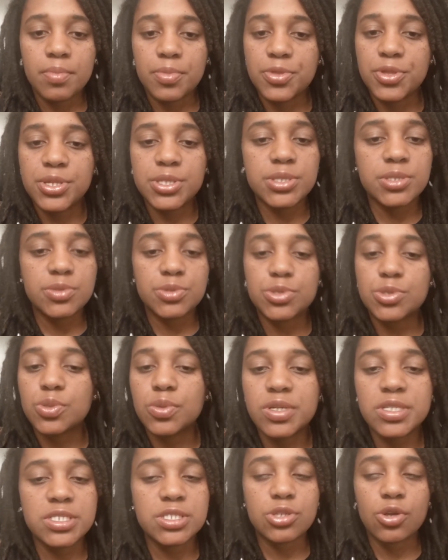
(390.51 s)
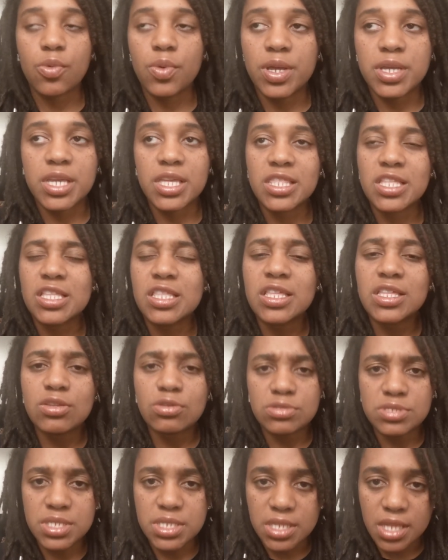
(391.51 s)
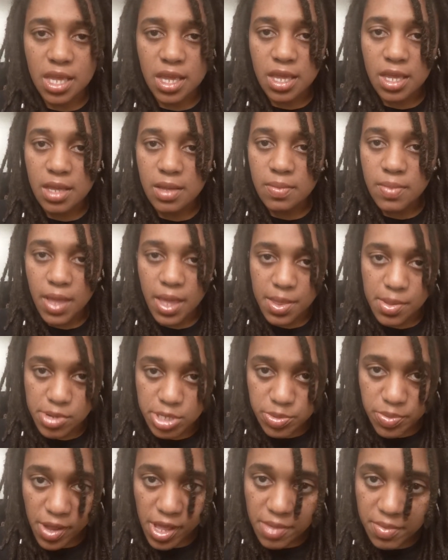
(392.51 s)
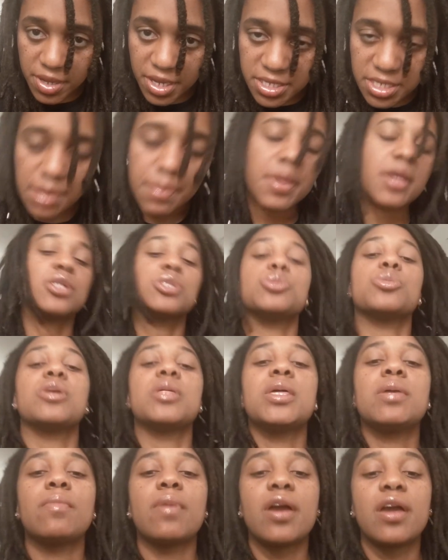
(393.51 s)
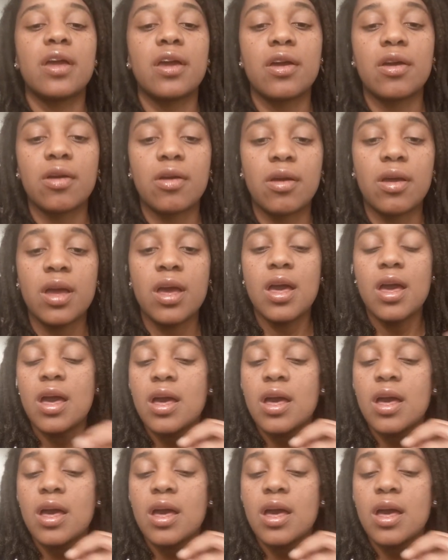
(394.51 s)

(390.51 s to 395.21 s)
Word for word: These twists are wait and then they don't stay. I know it's probably because I'm not training my hair.